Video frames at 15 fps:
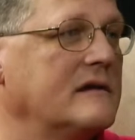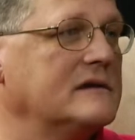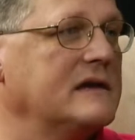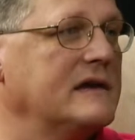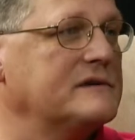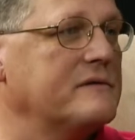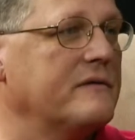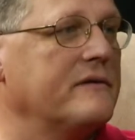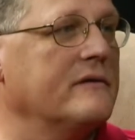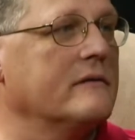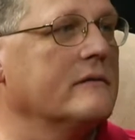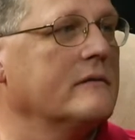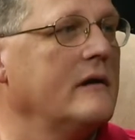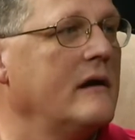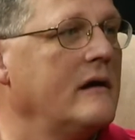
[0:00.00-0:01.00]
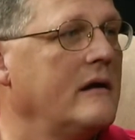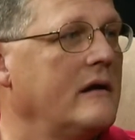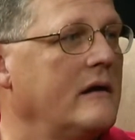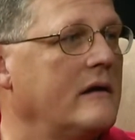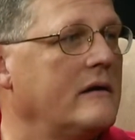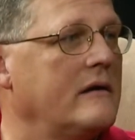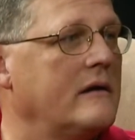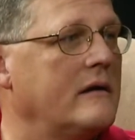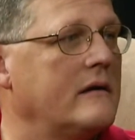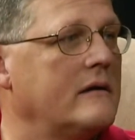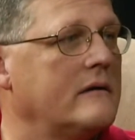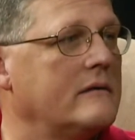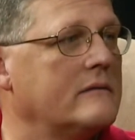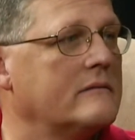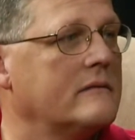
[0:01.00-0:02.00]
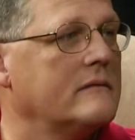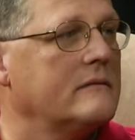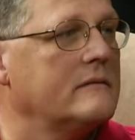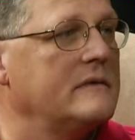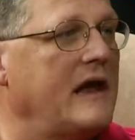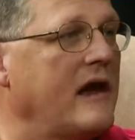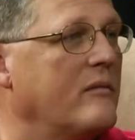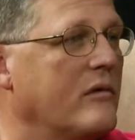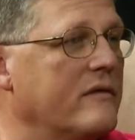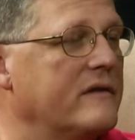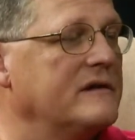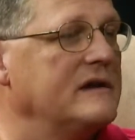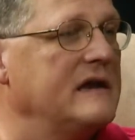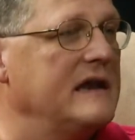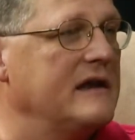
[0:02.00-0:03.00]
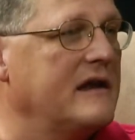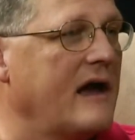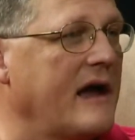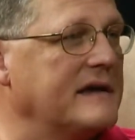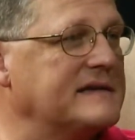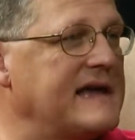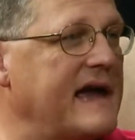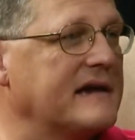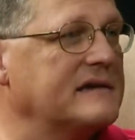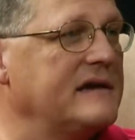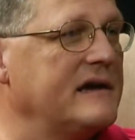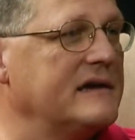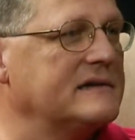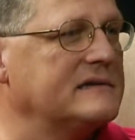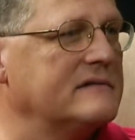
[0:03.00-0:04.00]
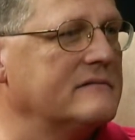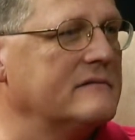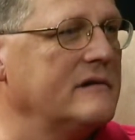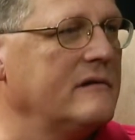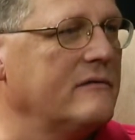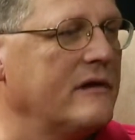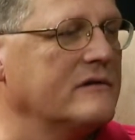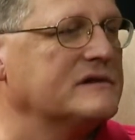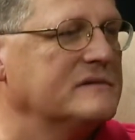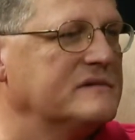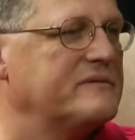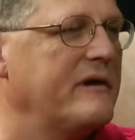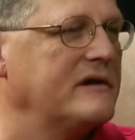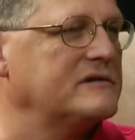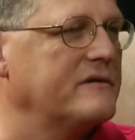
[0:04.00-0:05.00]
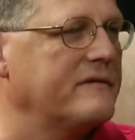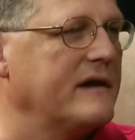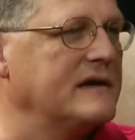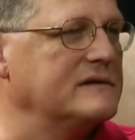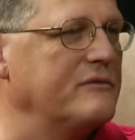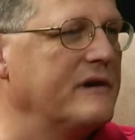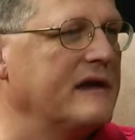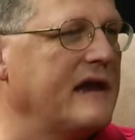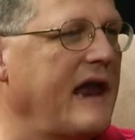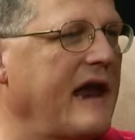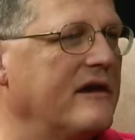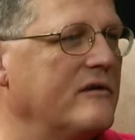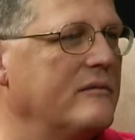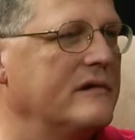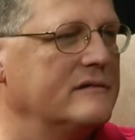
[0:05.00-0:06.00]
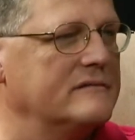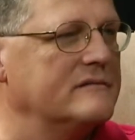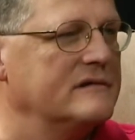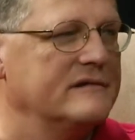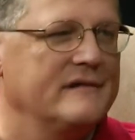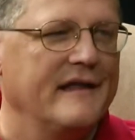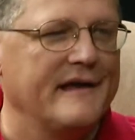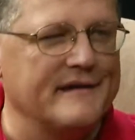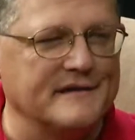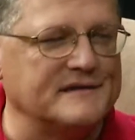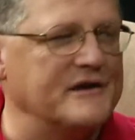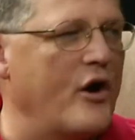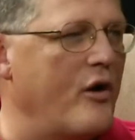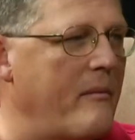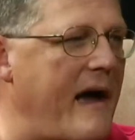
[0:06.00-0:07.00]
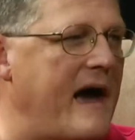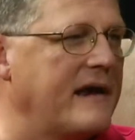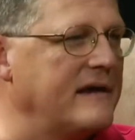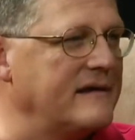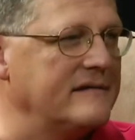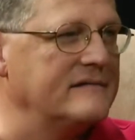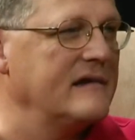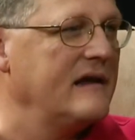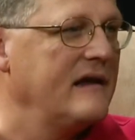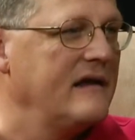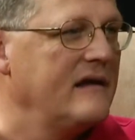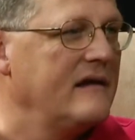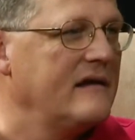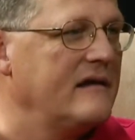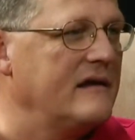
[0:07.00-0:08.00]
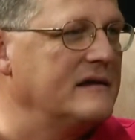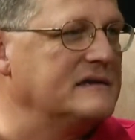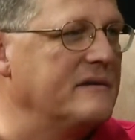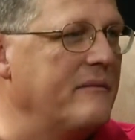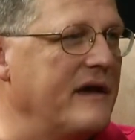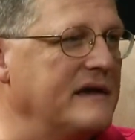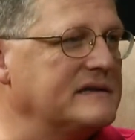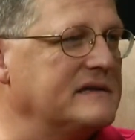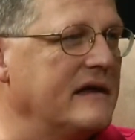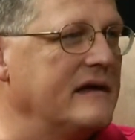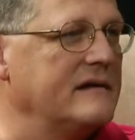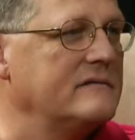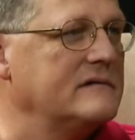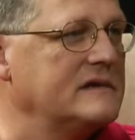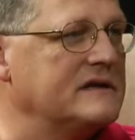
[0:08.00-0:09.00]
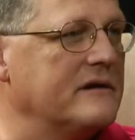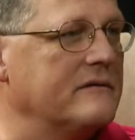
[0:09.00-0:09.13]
in touch with your neighbor, then you need to contact us. And there's some special things we can handle, but letting us know about it is the best thing. So.